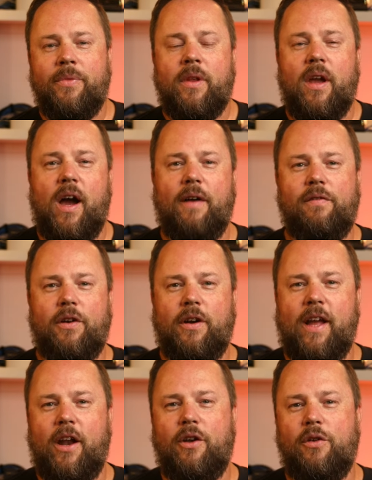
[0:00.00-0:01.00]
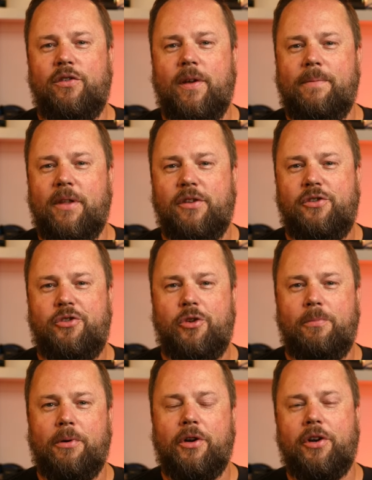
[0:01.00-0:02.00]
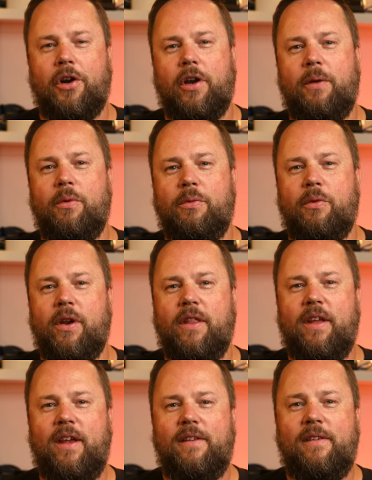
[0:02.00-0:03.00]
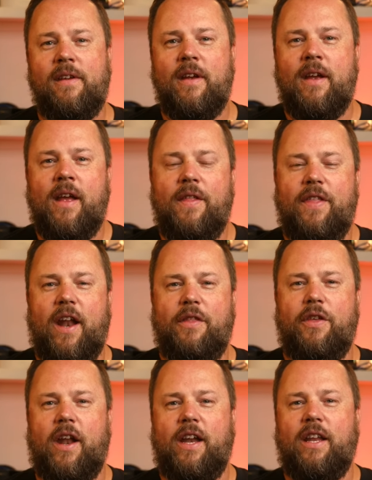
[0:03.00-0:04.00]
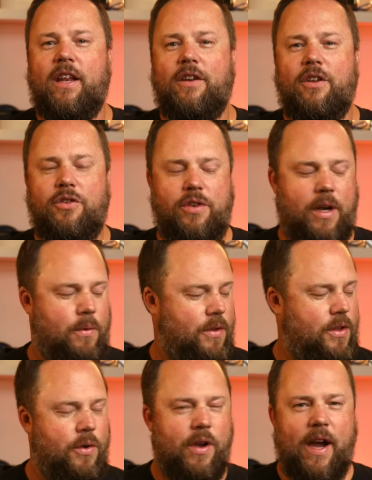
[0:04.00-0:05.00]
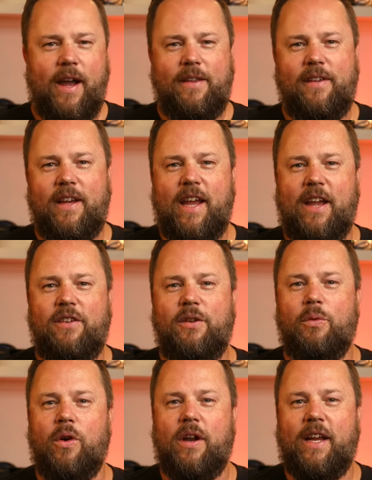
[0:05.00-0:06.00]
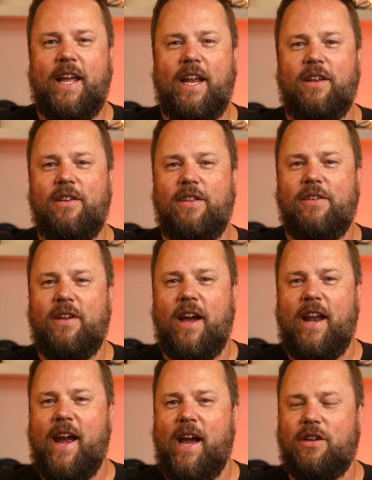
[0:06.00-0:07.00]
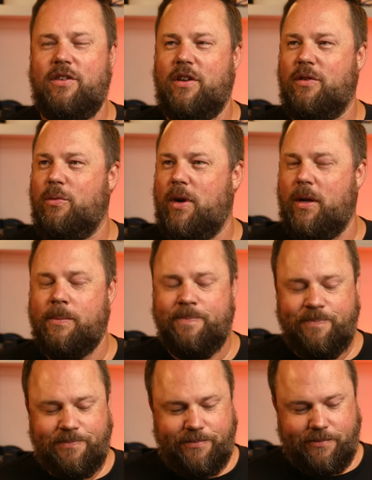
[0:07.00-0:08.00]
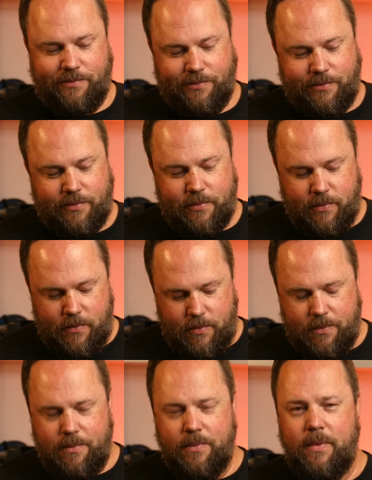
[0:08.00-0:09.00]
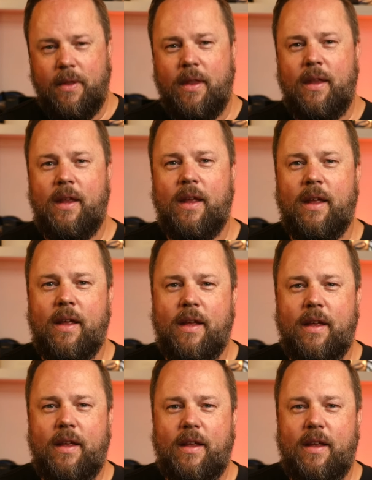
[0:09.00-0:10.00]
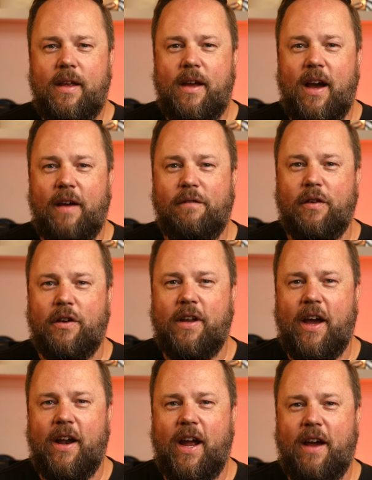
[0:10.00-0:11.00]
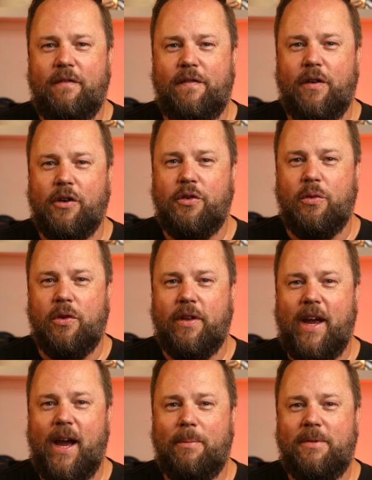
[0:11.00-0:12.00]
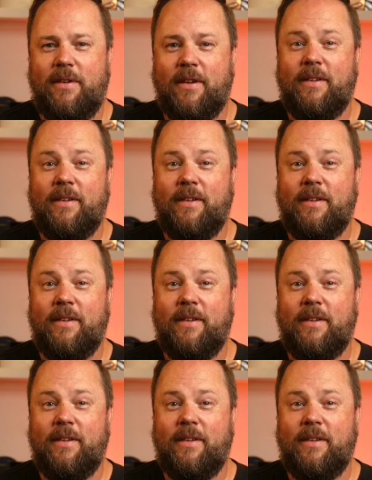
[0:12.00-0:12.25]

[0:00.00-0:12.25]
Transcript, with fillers: I've learned how to do something super nerdy with one of these that I thought I needed to share with you guys in case you want to get into this kind of action as well. Not that kind of action, you sickos. I've learned how to have virtual naps.